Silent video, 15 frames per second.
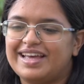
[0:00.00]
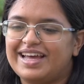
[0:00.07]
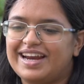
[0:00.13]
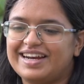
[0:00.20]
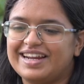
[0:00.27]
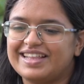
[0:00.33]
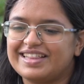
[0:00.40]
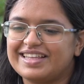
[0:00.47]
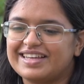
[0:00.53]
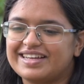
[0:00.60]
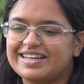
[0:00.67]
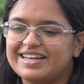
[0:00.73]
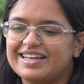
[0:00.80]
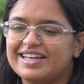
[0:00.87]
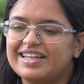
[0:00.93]
and I think
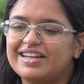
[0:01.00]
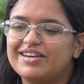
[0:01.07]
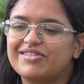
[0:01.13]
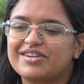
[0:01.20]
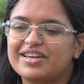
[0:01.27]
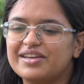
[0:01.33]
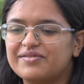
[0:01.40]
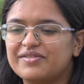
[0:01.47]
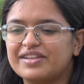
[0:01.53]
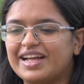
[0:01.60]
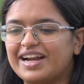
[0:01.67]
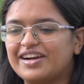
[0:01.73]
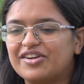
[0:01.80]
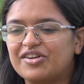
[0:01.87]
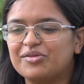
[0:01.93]
looking for
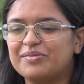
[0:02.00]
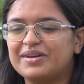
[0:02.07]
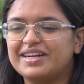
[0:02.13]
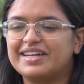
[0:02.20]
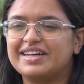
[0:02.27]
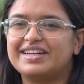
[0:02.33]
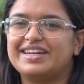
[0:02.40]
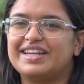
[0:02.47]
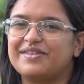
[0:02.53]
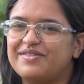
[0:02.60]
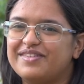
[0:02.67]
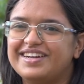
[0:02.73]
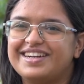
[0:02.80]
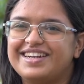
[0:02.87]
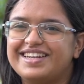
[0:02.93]
Andromeda
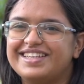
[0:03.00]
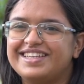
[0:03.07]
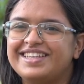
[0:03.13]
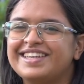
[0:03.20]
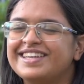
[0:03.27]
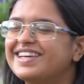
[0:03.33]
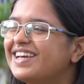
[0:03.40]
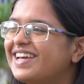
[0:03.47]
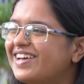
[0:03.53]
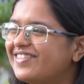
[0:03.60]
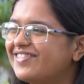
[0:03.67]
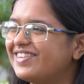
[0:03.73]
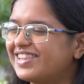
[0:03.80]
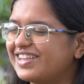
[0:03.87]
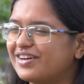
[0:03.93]
definitely
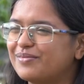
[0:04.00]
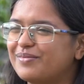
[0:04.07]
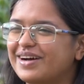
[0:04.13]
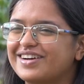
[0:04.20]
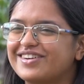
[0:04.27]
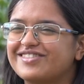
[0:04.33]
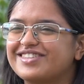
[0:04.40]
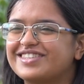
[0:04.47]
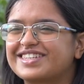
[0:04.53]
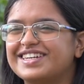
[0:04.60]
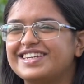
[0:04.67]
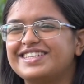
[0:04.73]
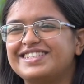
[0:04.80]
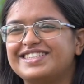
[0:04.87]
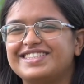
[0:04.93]
with our Bangalore
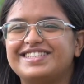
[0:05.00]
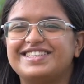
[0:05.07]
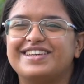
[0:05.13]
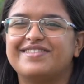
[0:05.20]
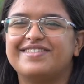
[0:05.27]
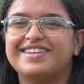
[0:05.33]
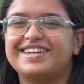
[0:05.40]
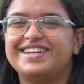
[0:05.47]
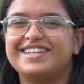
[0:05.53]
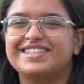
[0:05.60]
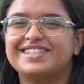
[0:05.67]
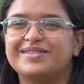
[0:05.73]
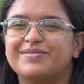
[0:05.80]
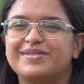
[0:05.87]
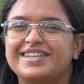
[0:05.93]
skies is definitely
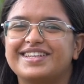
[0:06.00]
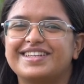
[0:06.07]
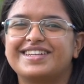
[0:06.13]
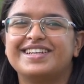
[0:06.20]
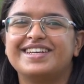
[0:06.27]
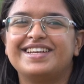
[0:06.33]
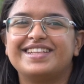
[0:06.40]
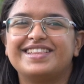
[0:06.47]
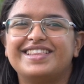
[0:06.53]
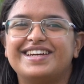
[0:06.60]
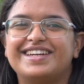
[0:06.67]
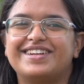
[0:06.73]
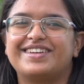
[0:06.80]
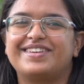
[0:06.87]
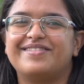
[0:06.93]
something
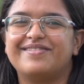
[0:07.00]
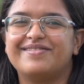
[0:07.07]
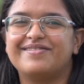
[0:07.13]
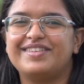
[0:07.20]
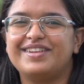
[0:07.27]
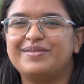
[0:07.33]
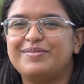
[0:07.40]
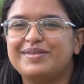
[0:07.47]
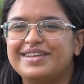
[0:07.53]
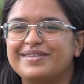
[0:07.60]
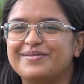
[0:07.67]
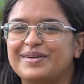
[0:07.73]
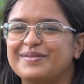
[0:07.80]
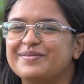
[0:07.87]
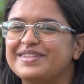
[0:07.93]
that will be a
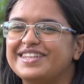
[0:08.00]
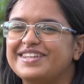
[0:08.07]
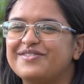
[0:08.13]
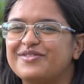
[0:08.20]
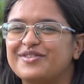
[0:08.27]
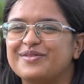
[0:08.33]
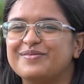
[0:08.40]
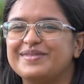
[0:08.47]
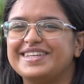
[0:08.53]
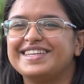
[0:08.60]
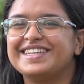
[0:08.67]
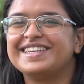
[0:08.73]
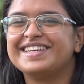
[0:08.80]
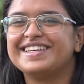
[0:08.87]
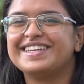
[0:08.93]
memory for me.